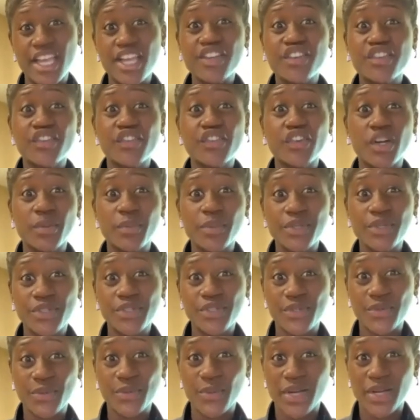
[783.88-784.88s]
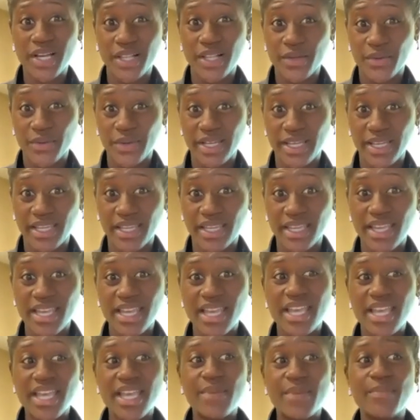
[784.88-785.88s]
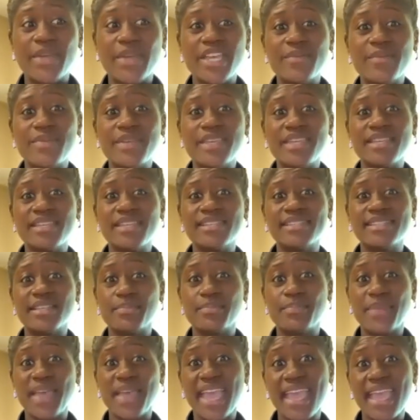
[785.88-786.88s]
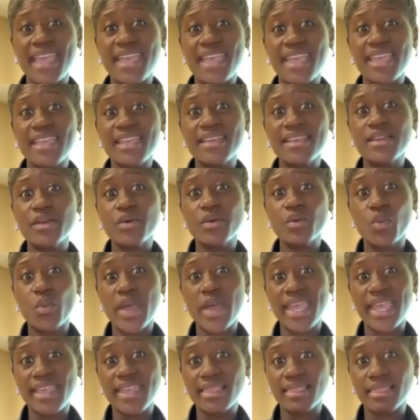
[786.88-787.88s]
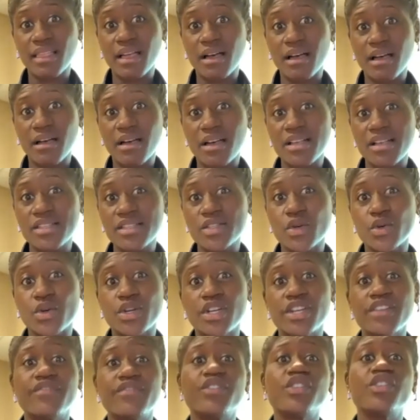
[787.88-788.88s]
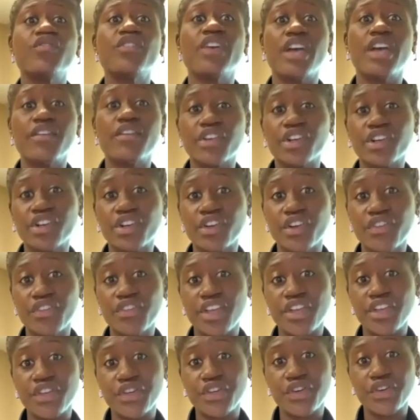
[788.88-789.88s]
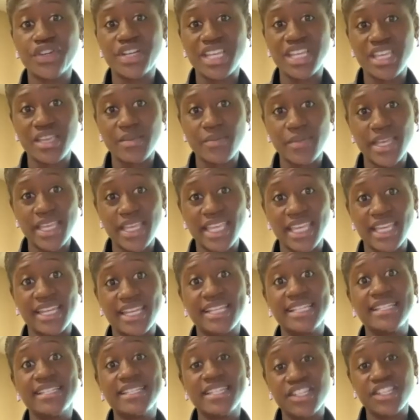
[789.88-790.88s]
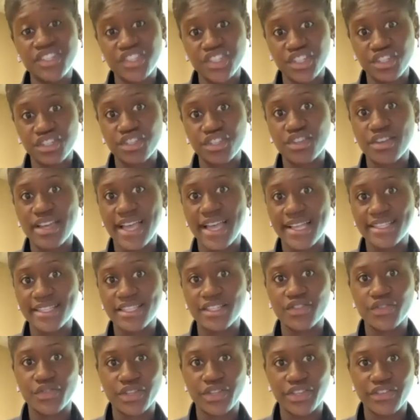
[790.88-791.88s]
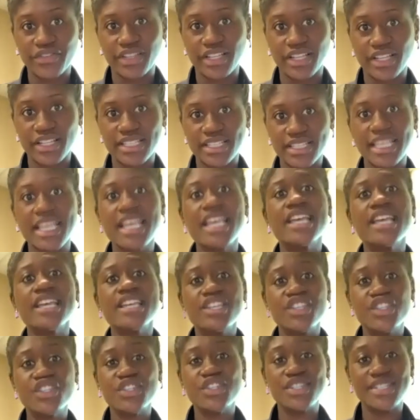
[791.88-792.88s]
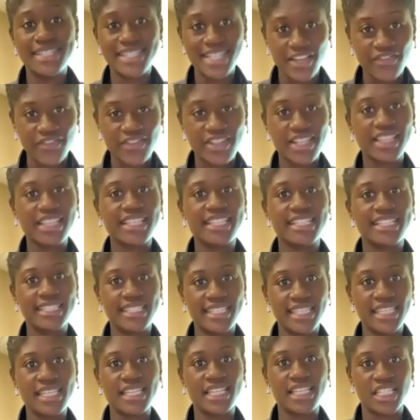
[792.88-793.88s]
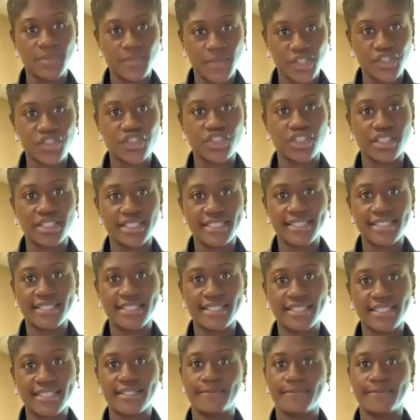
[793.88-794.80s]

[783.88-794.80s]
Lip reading: trouble swallowing, maybe some pain, weight loss, or if you've ever heard that you're anemic in addition to acid reflux, you should definitely see a specialist.